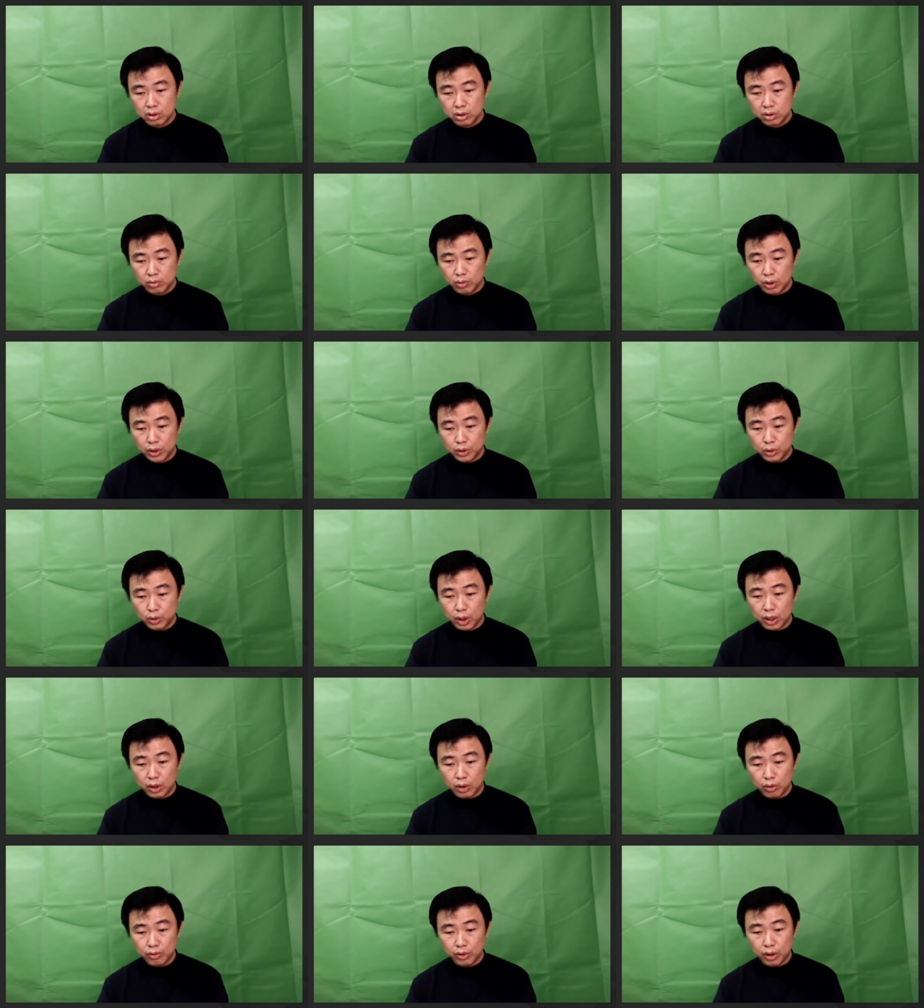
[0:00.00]
What should I
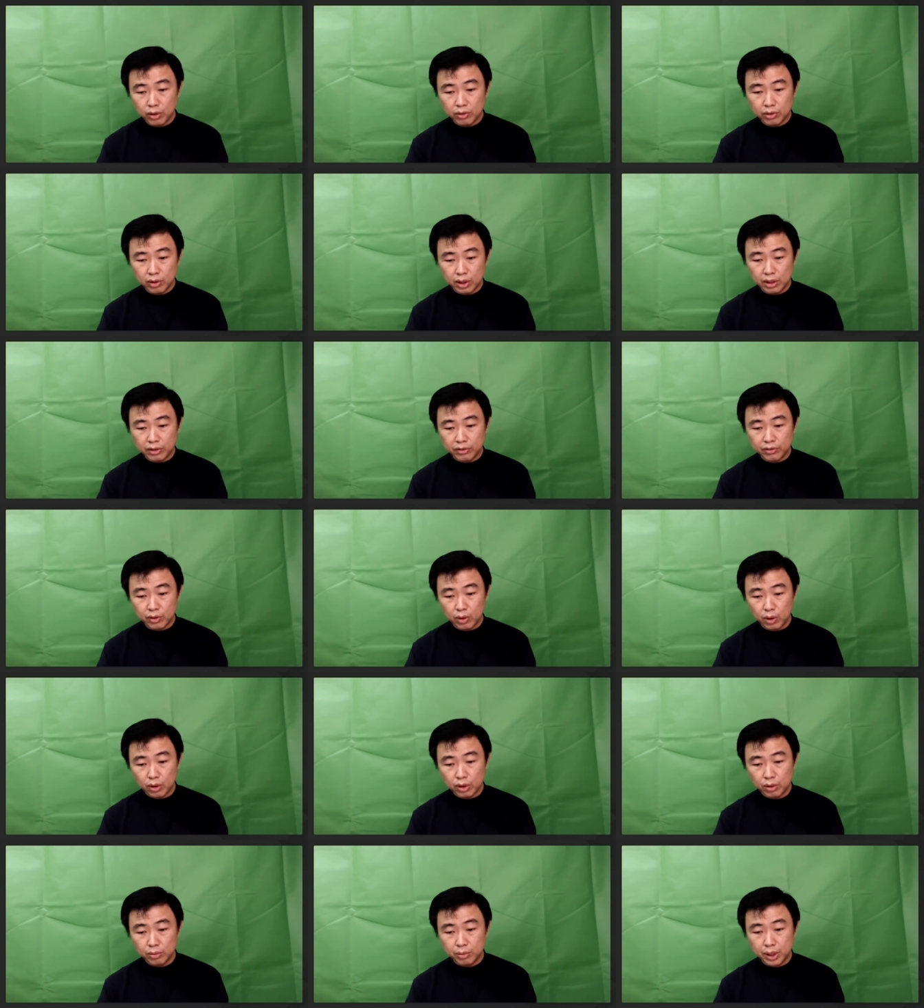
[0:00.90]
look for? It's
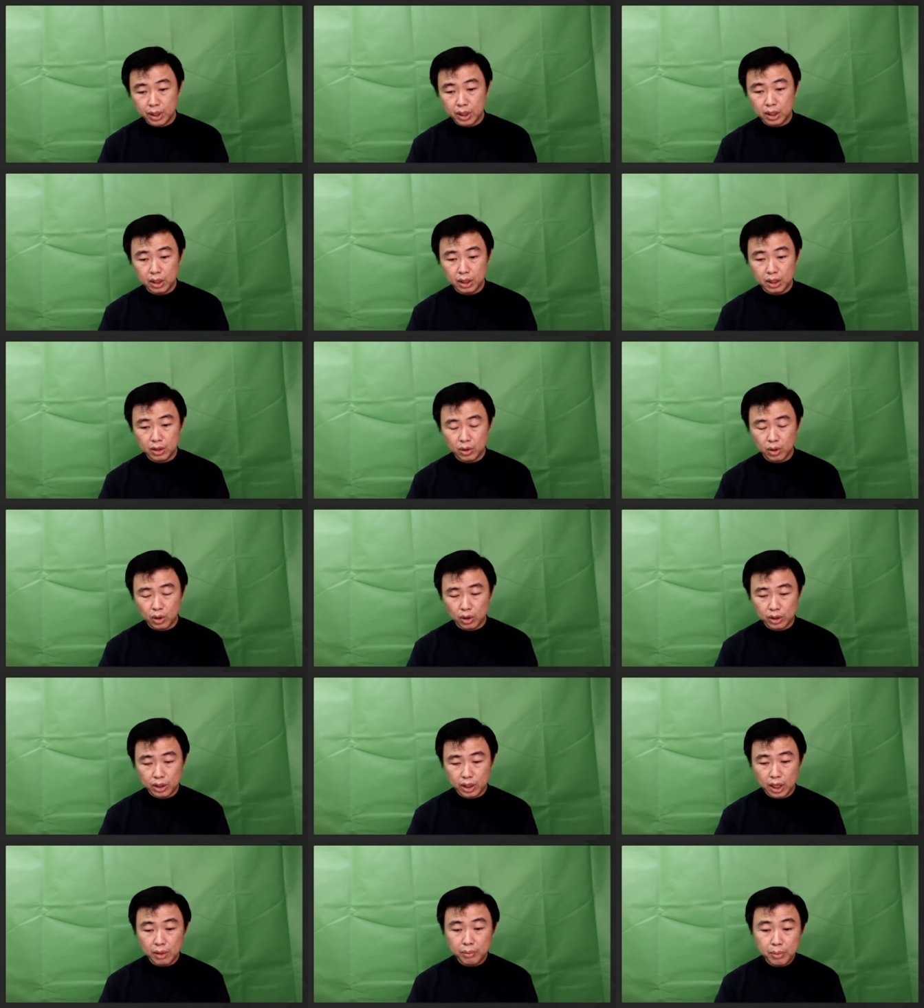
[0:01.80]
gonna be your
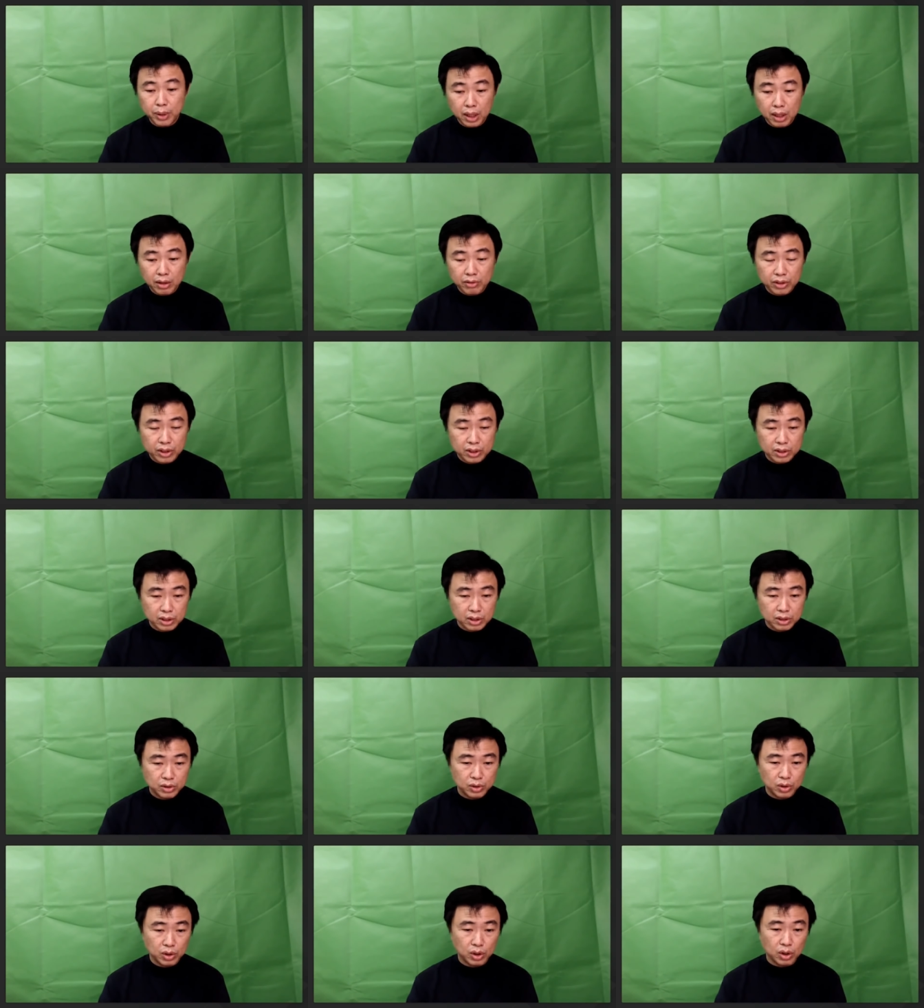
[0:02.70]
day pillar
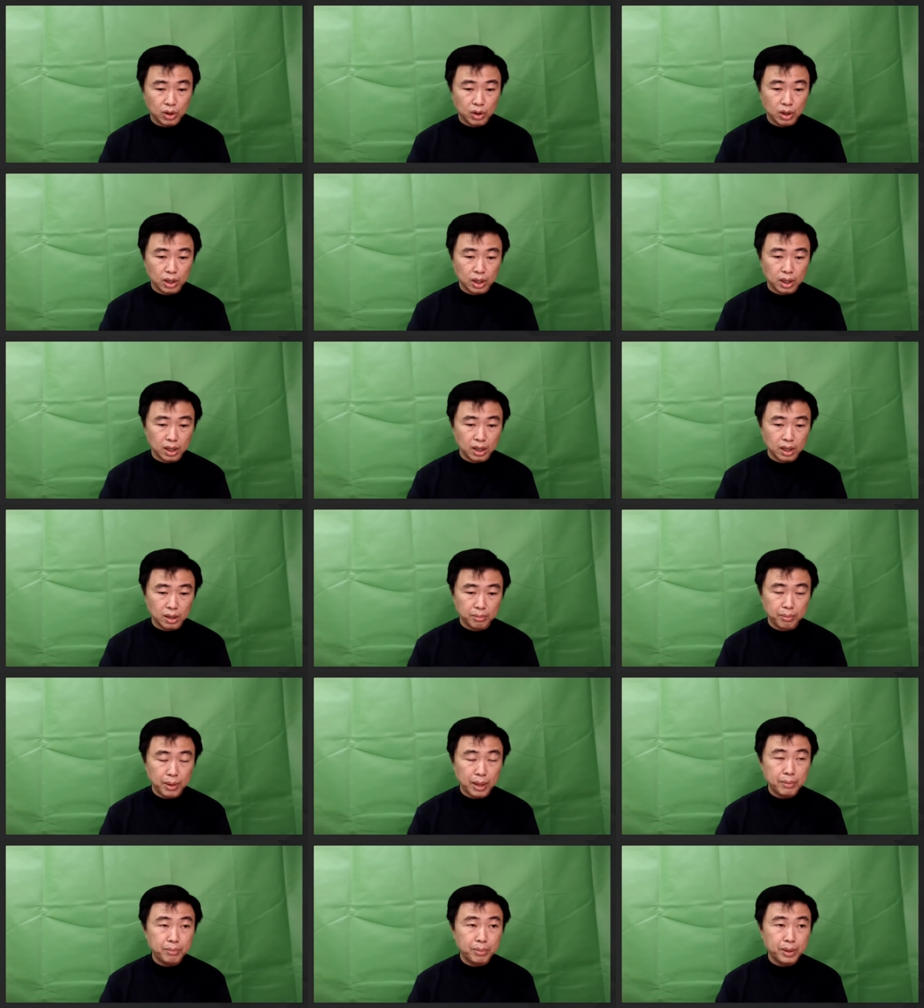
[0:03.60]
versus your uh,
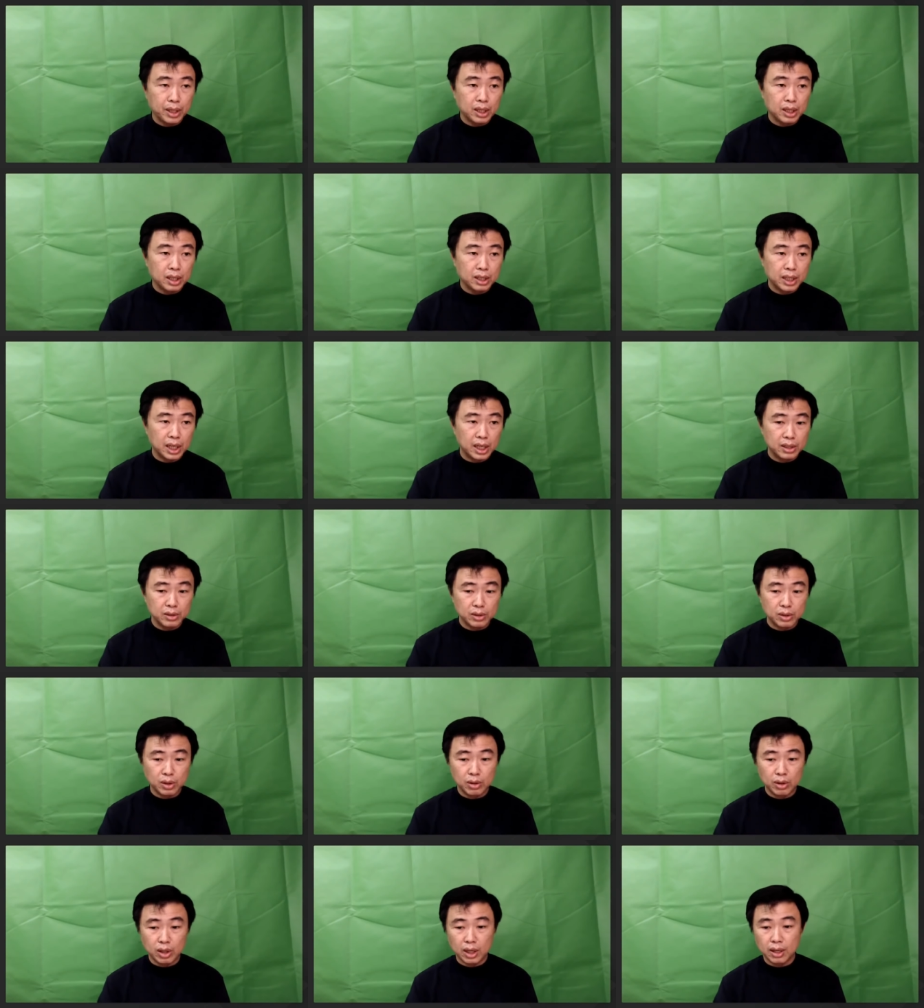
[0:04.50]
month pillar. Then you
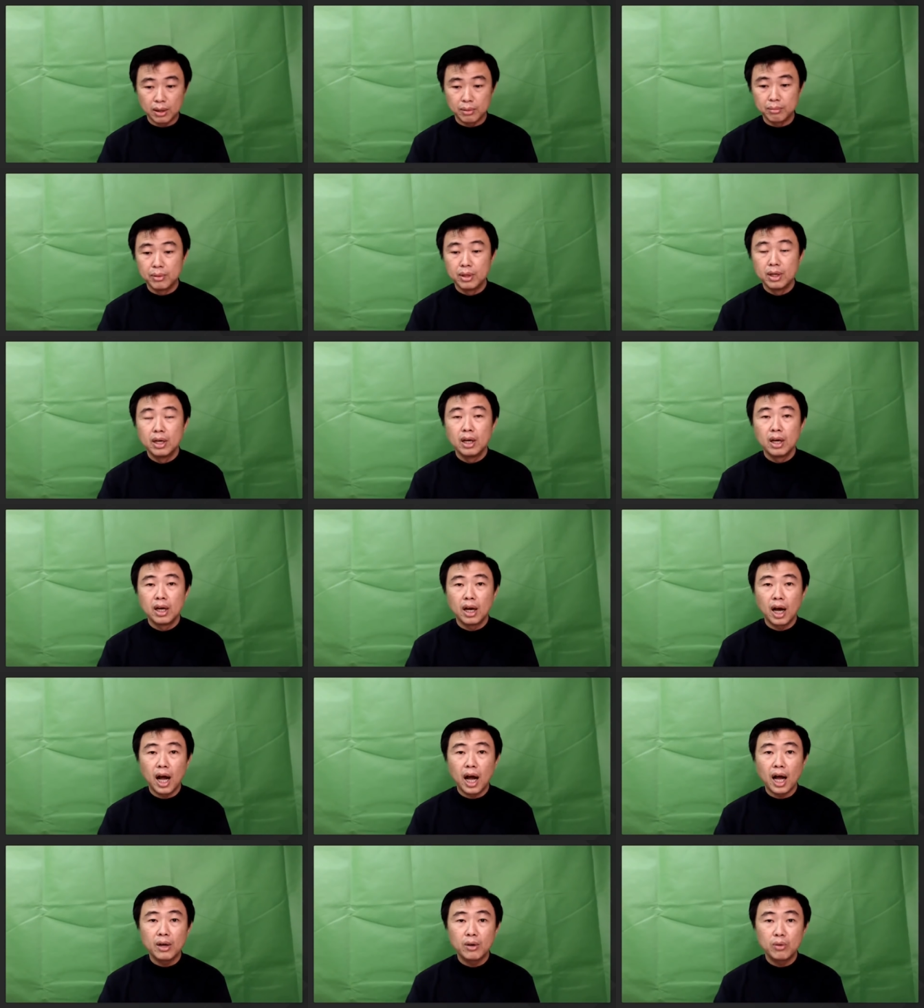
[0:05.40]
know, um,
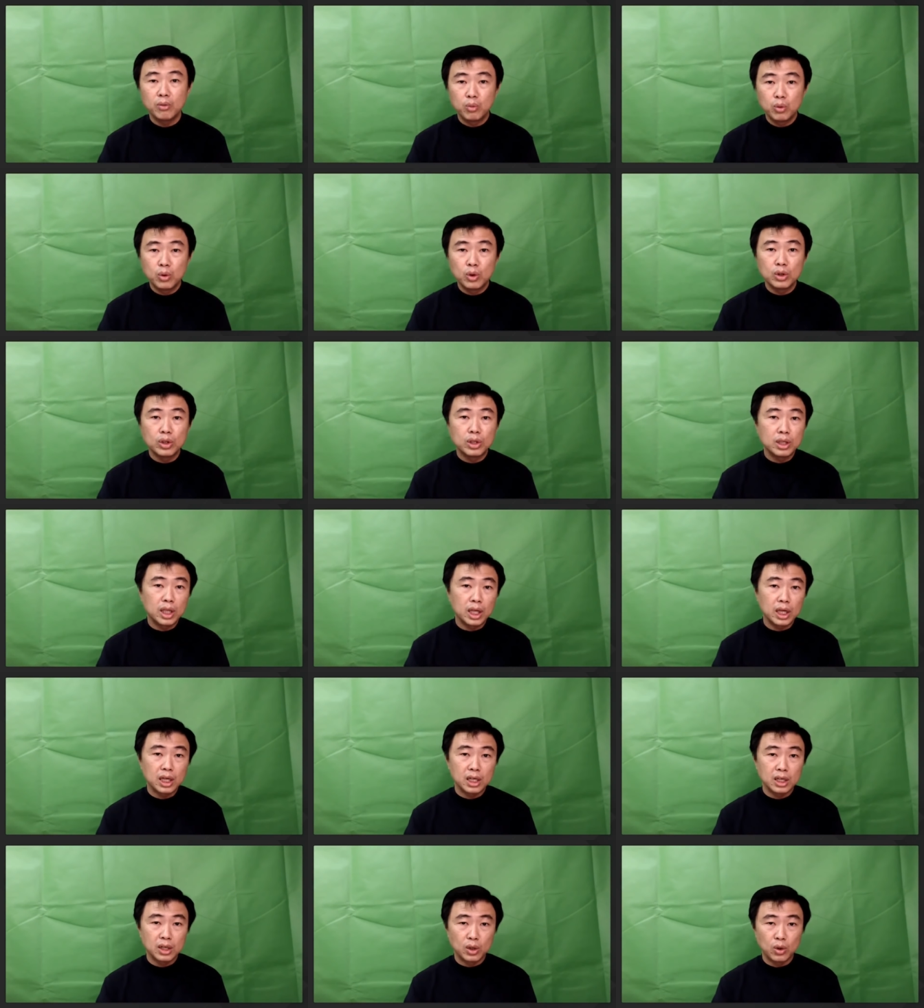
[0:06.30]
I would
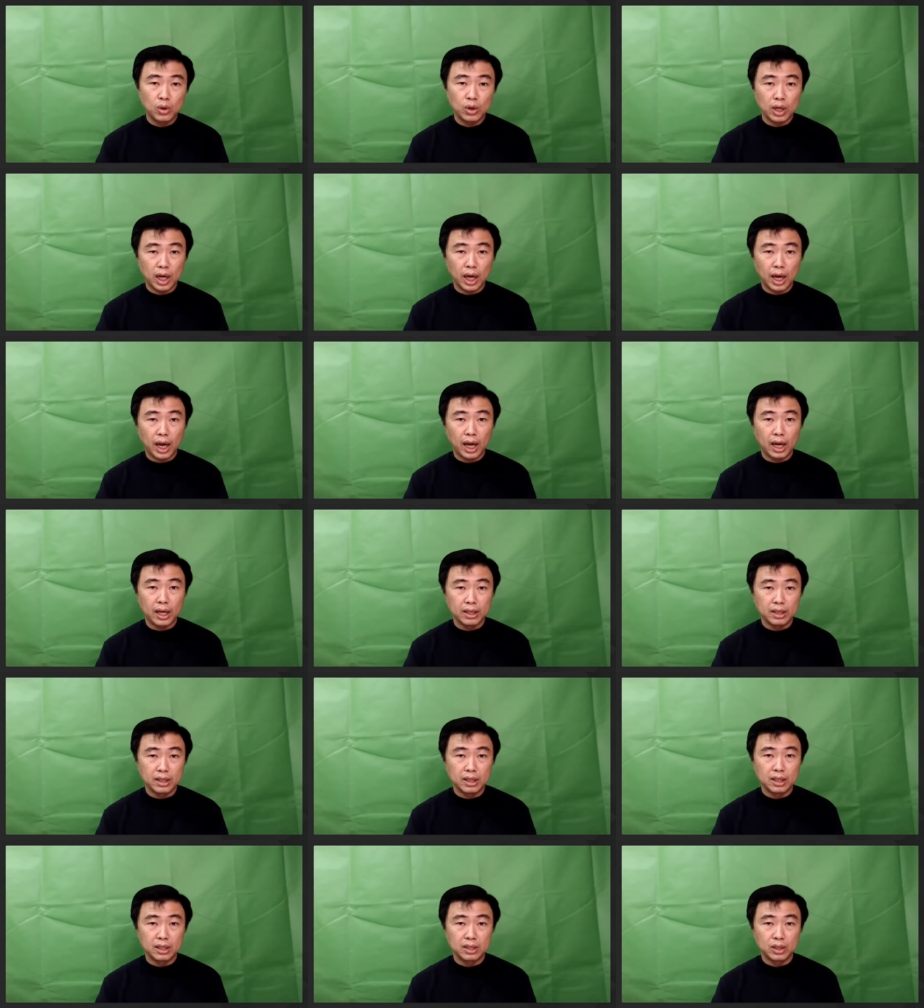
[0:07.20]
take a look at
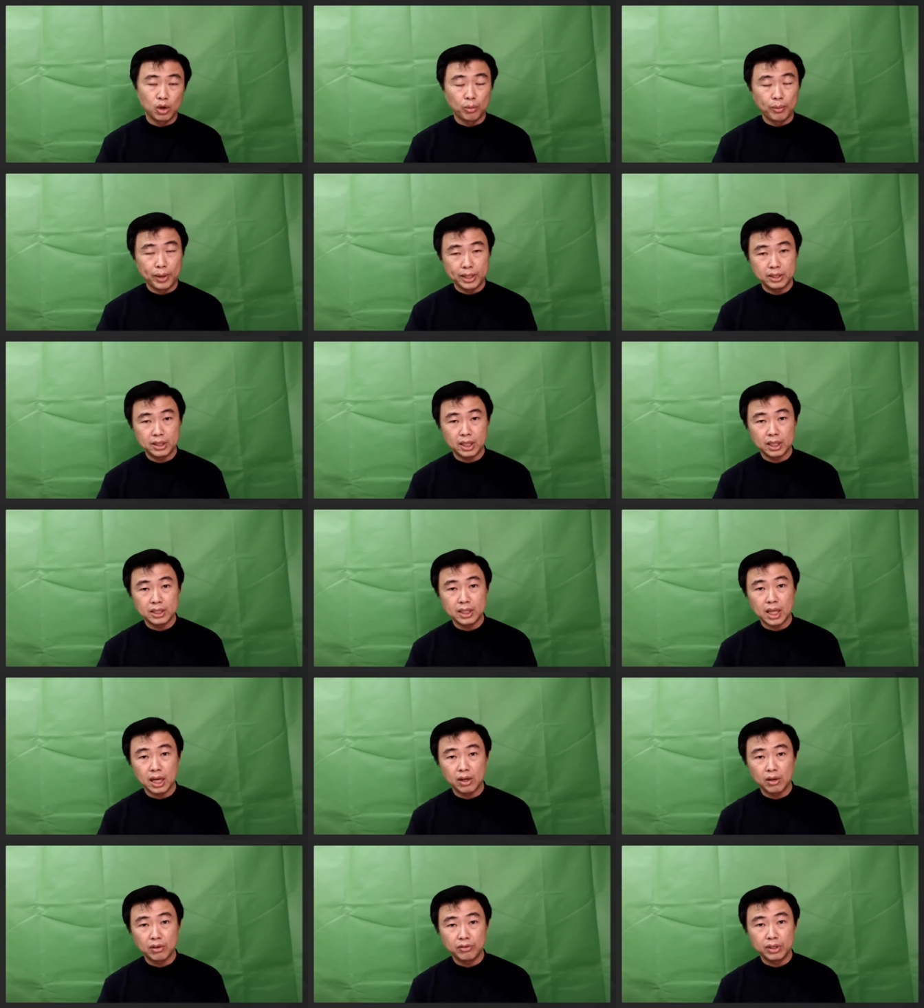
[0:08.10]
the domestic
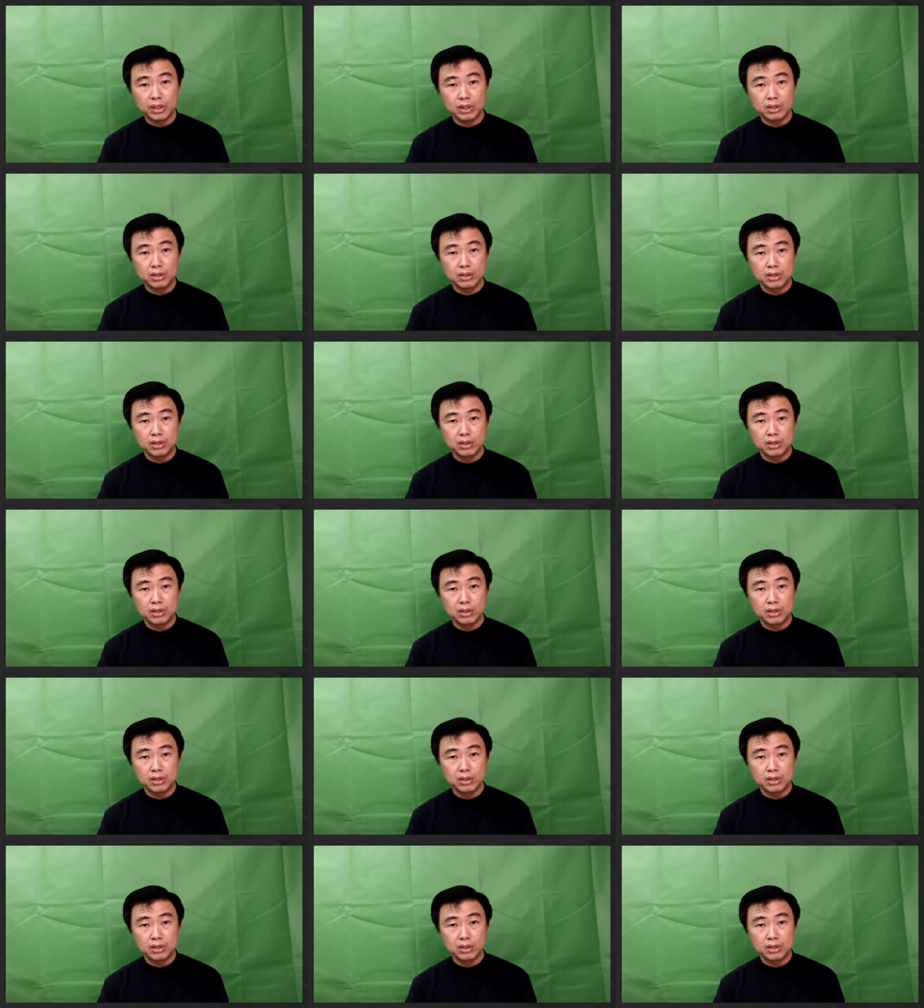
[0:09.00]
side of it.